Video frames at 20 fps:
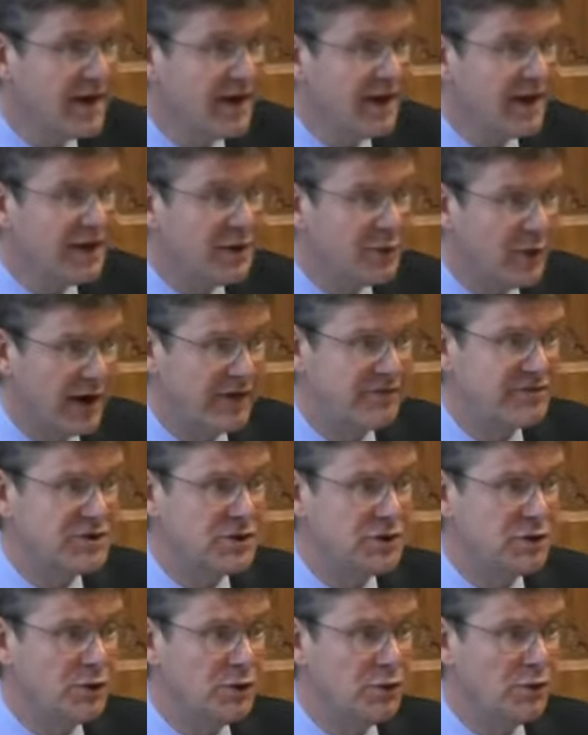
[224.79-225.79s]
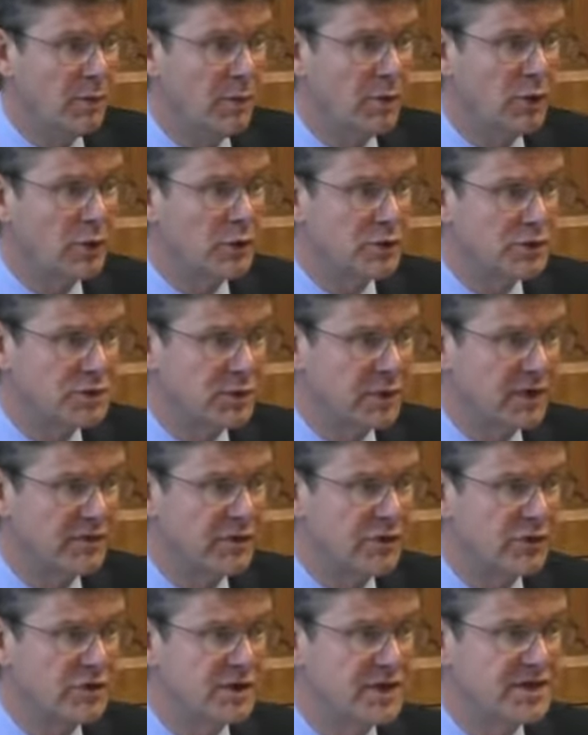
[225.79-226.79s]
you have to report one of the
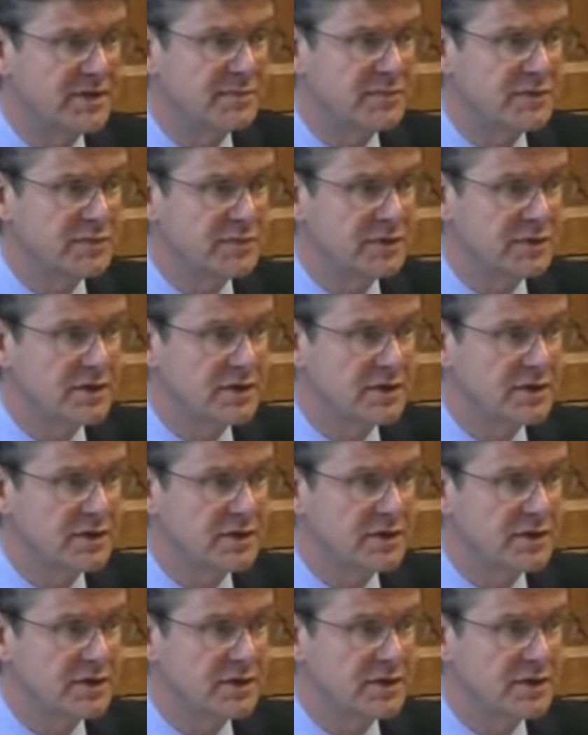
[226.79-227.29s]
3 symptoms.